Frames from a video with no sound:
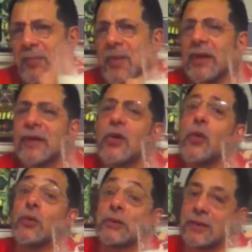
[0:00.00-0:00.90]
made it
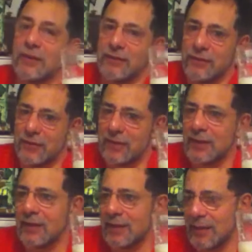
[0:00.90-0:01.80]
cold enough.
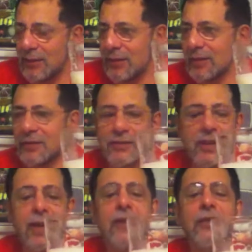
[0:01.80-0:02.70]
I mean,
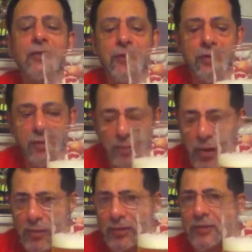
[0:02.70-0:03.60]
I don't have my
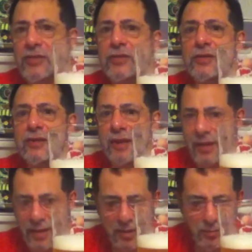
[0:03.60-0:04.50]
thermometer. This is
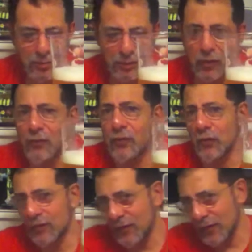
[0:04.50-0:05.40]
below
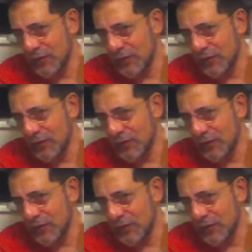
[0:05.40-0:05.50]
45